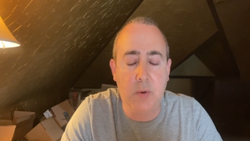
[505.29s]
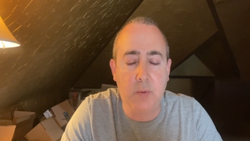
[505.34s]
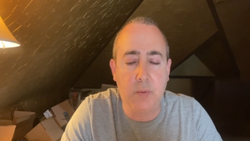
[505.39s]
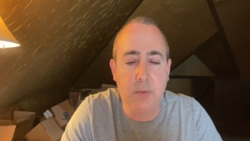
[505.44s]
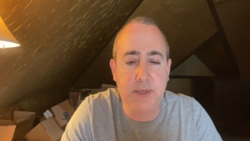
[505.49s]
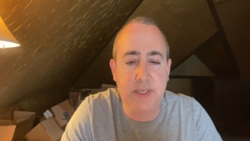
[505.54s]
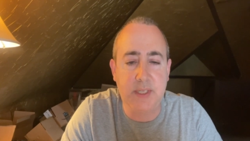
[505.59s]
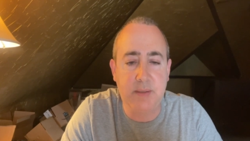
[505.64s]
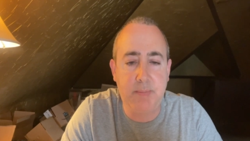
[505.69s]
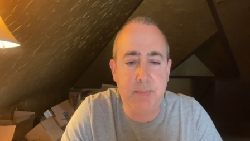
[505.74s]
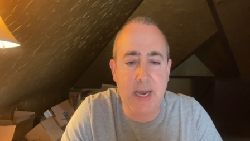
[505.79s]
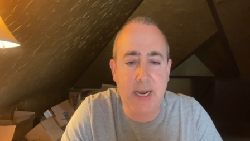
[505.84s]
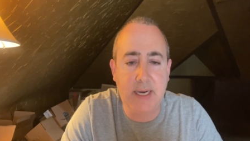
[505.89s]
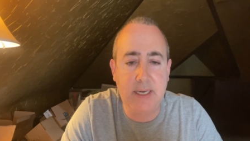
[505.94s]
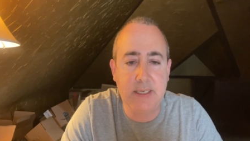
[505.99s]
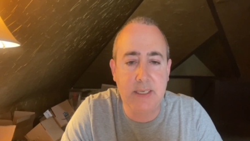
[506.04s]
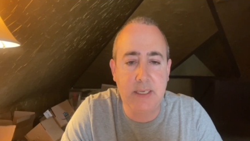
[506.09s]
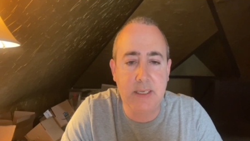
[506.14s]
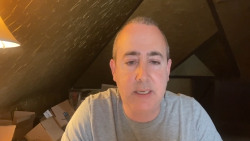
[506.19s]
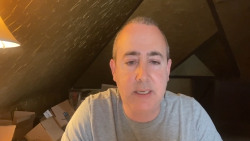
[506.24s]

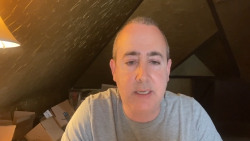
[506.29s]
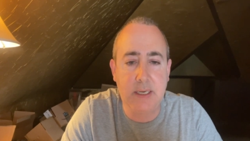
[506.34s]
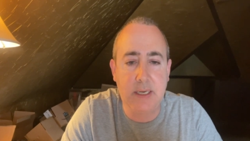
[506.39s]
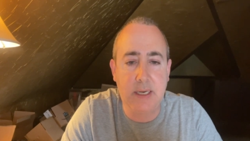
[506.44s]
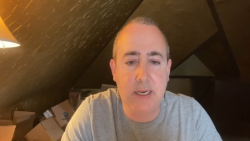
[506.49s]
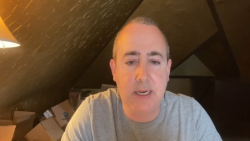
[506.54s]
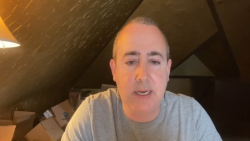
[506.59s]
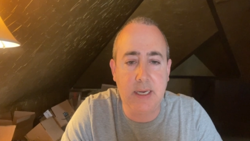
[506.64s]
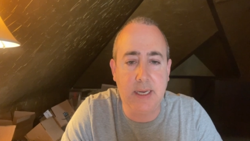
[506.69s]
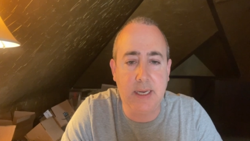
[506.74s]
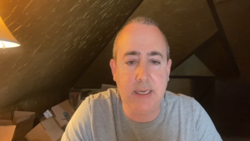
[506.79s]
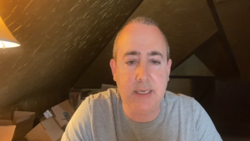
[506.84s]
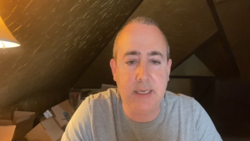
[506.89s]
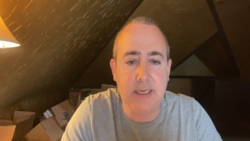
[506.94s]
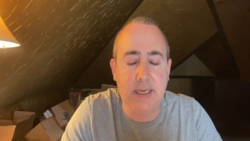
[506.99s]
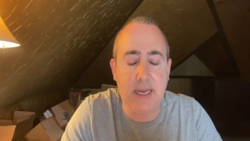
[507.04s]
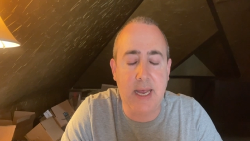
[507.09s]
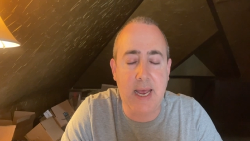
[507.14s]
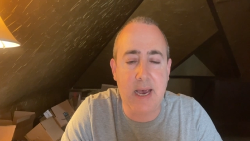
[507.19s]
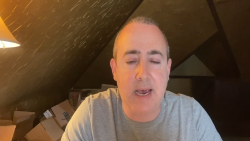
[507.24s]
respect. And I
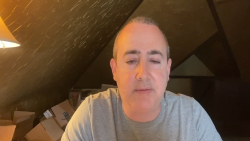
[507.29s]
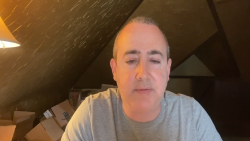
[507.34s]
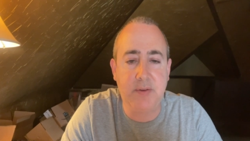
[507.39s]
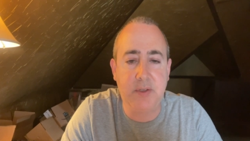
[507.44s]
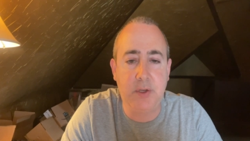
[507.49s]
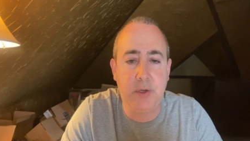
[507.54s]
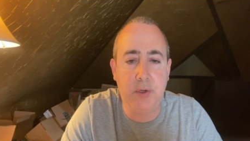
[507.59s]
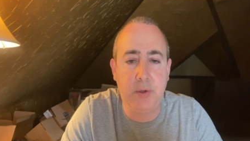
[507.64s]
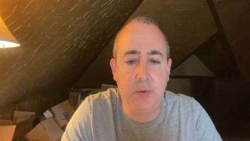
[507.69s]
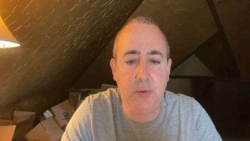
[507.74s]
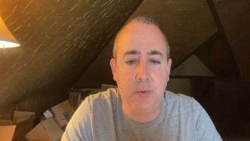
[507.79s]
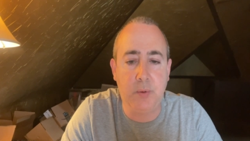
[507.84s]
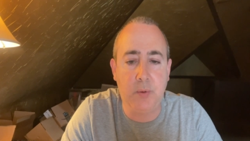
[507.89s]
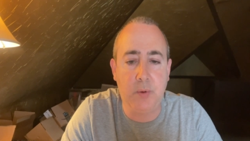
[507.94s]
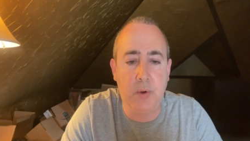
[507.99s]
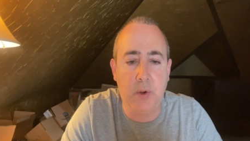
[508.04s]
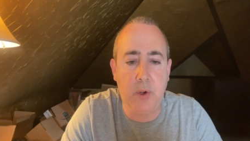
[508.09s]
didn't have to